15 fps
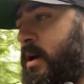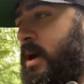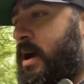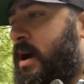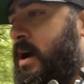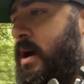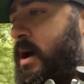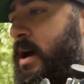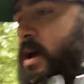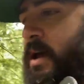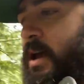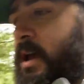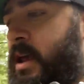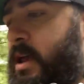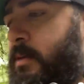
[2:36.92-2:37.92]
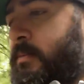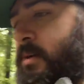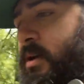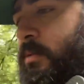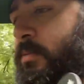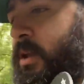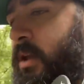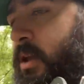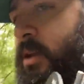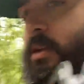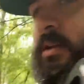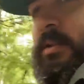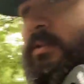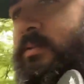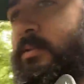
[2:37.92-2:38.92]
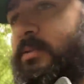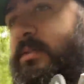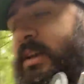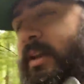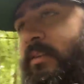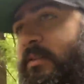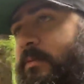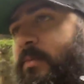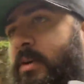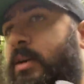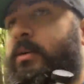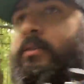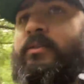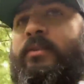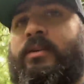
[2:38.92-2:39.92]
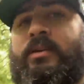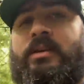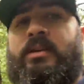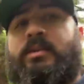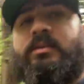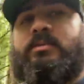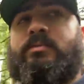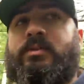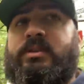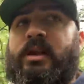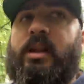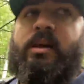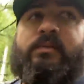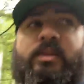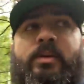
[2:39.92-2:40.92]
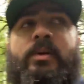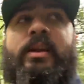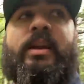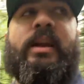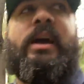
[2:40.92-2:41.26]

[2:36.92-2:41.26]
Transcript: I am gonna be taking some photos, which I love doing and I